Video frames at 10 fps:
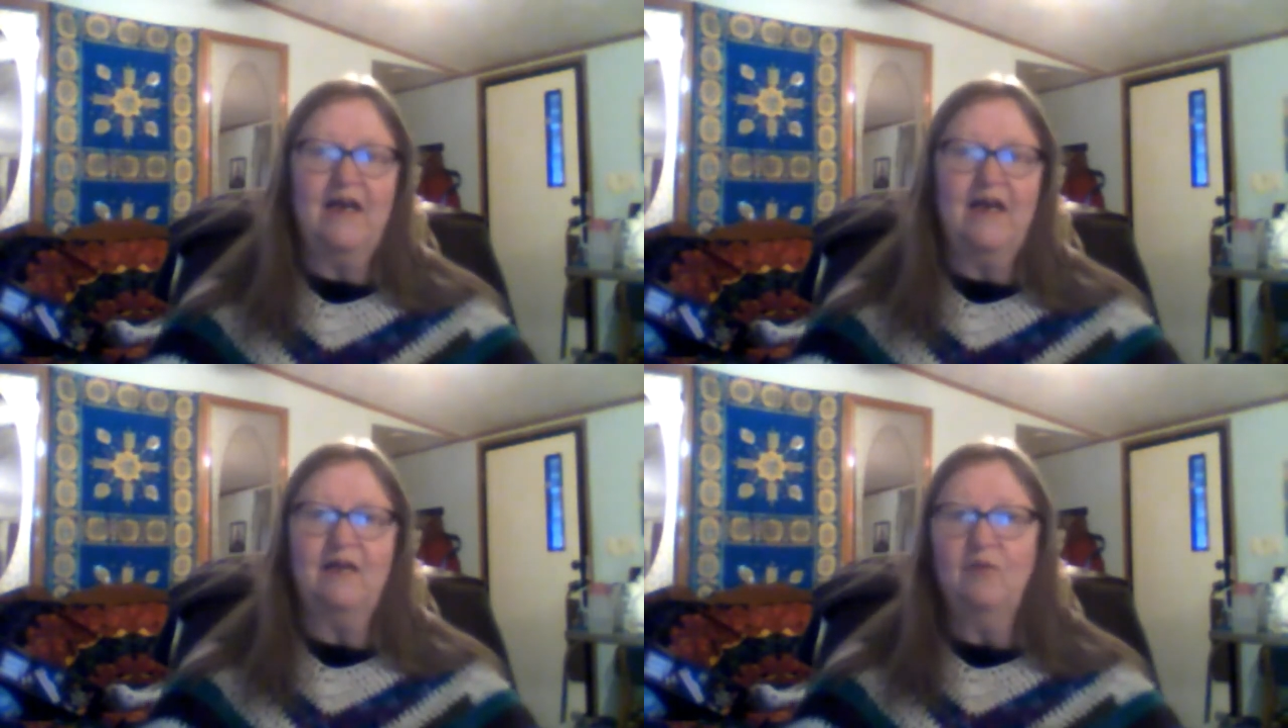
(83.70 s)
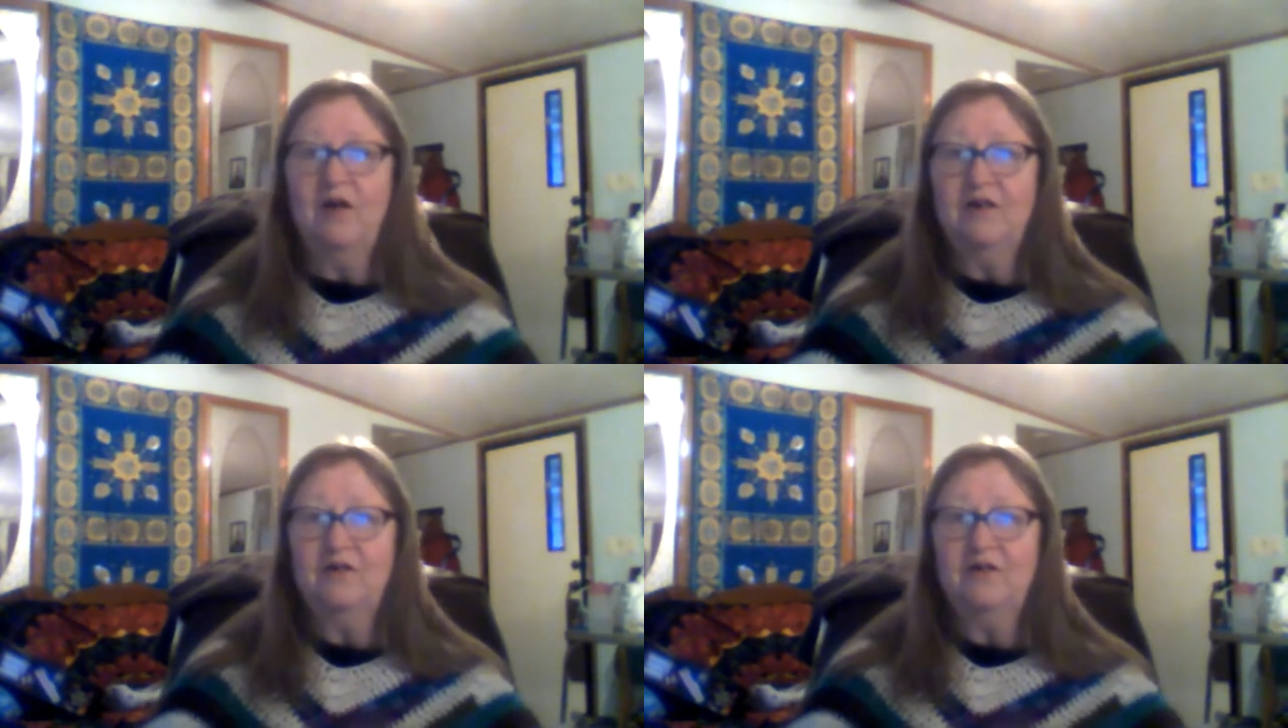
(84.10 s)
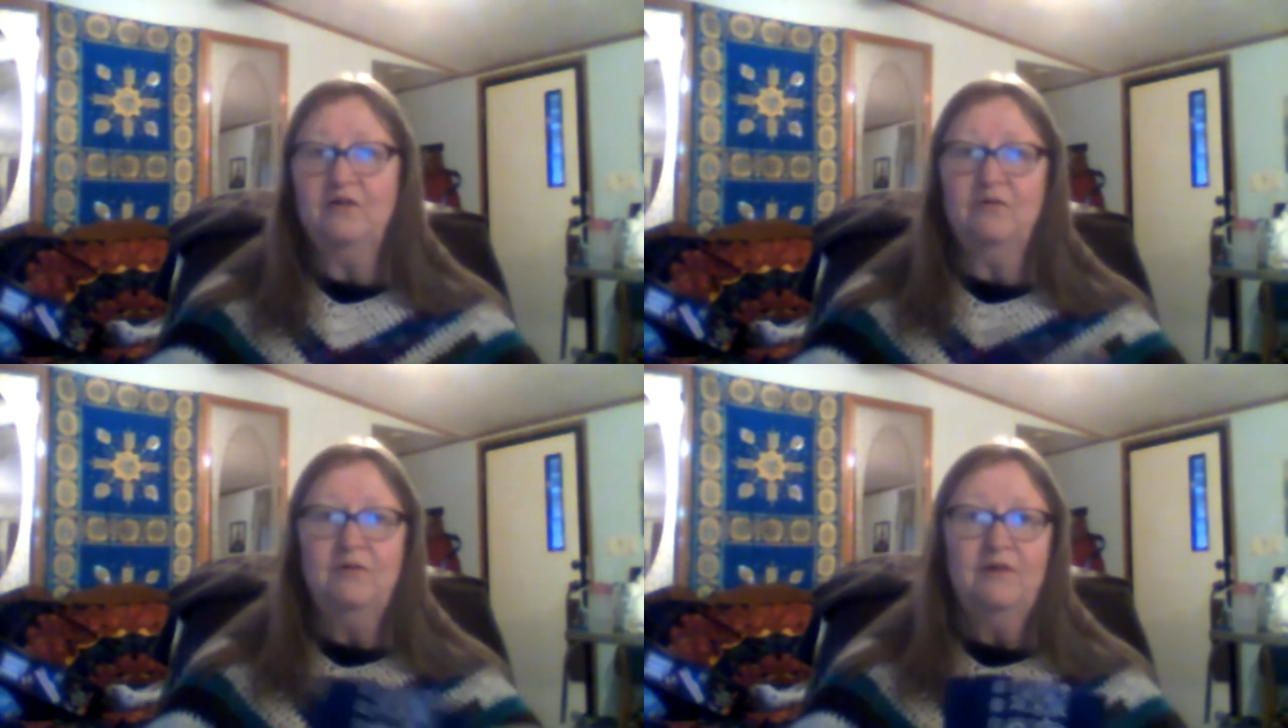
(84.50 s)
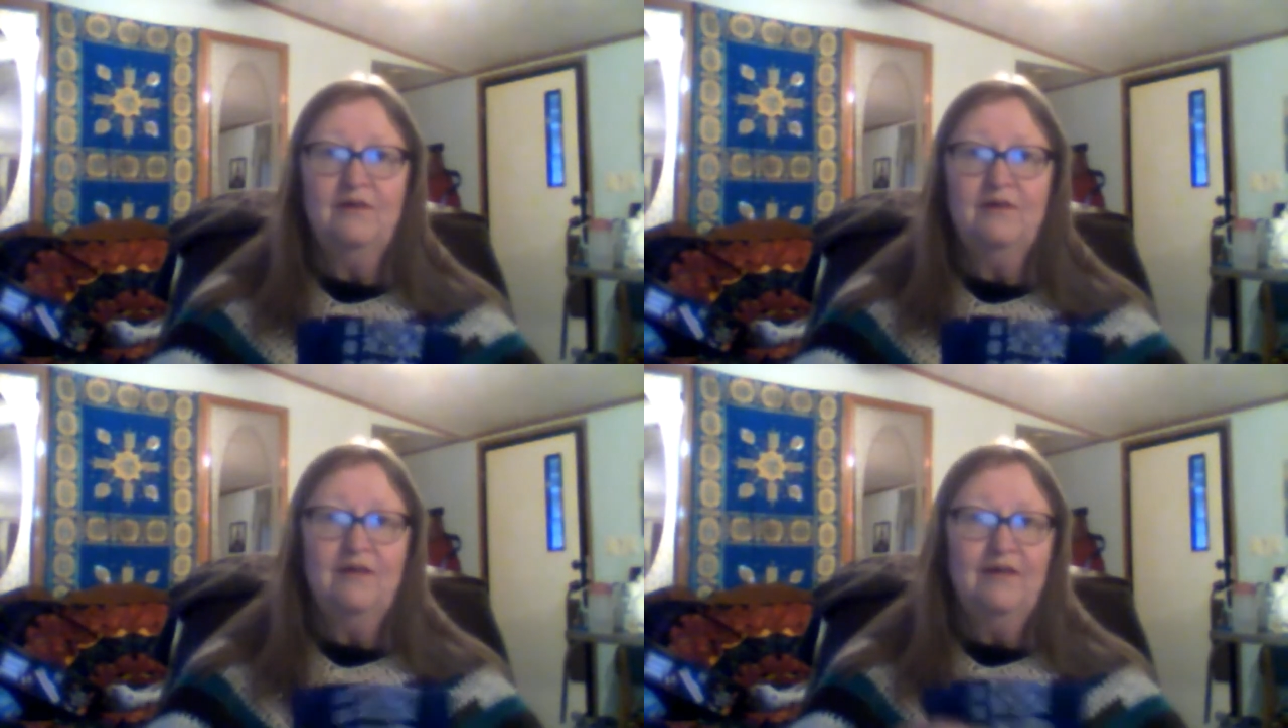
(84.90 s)
and wanted to
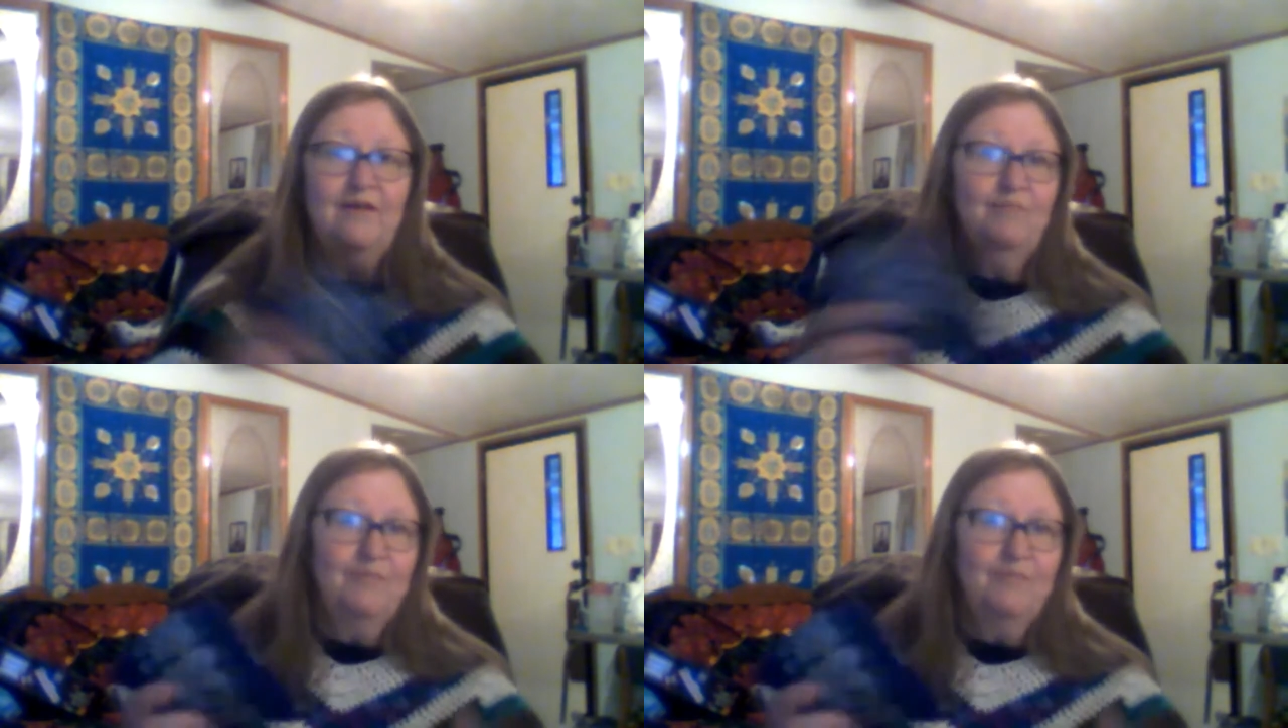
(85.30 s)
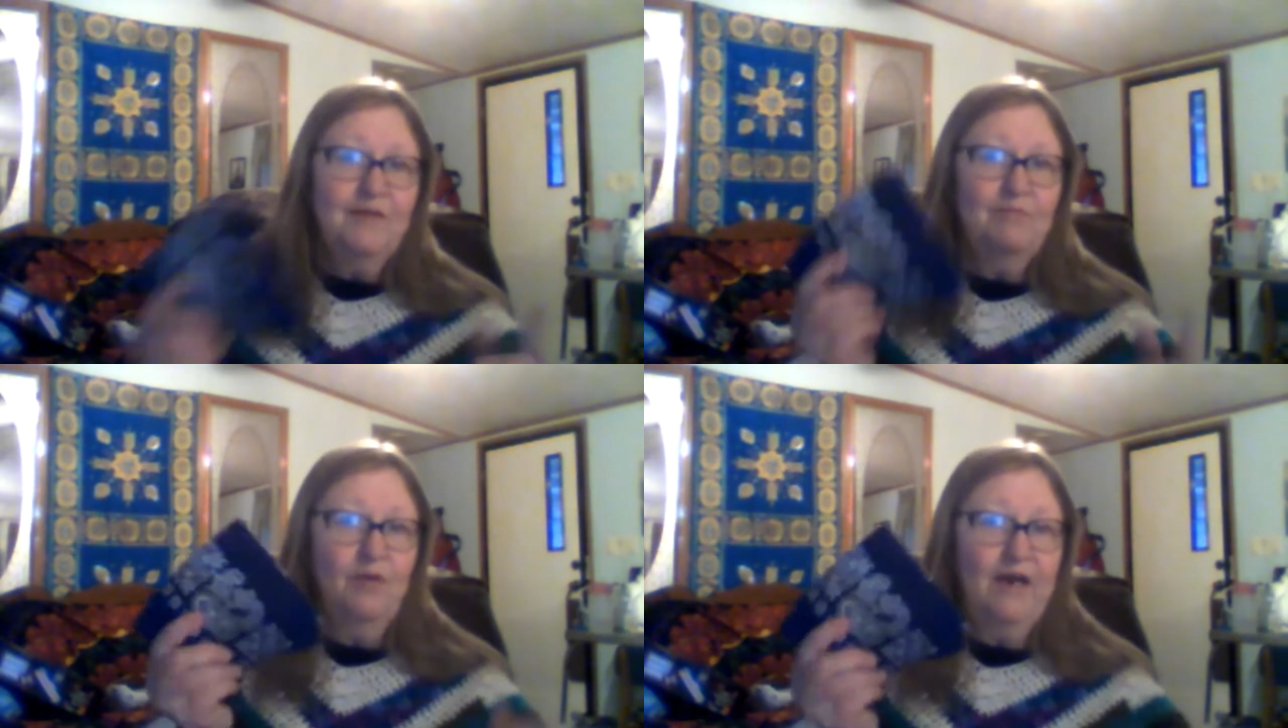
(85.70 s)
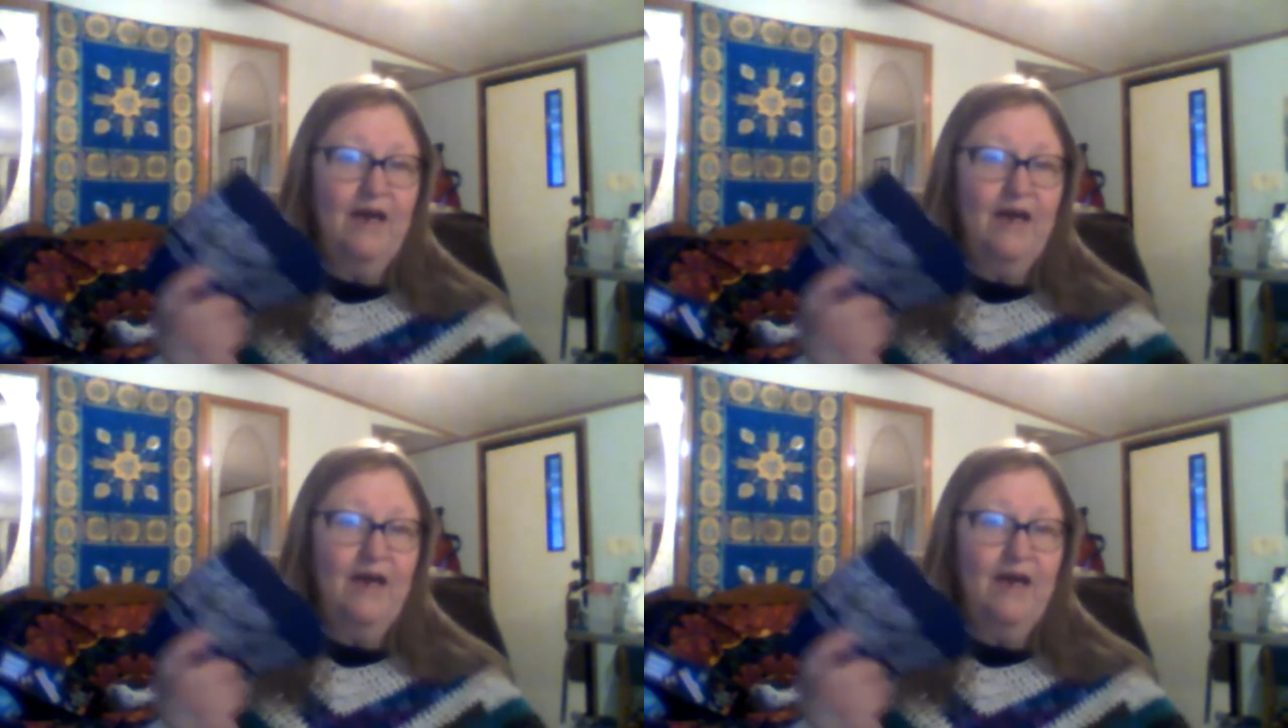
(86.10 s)
point